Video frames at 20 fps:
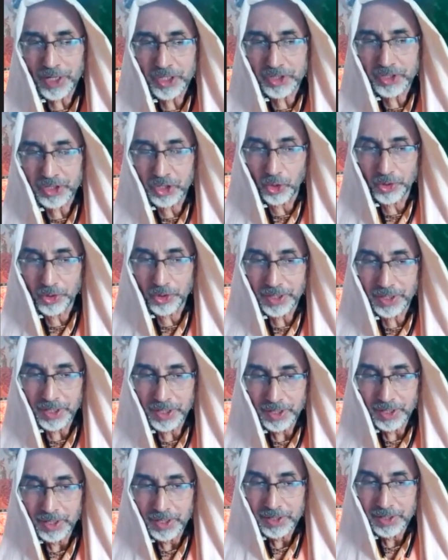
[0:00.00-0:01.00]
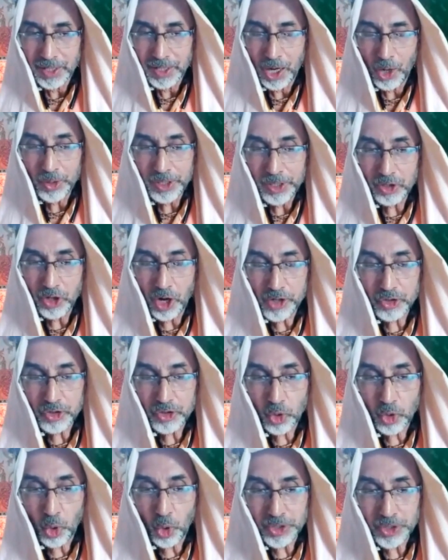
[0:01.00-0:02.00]
cured, now he got
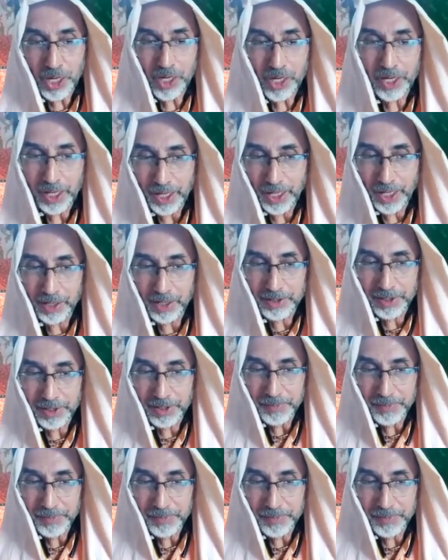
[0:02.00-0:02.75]
total health.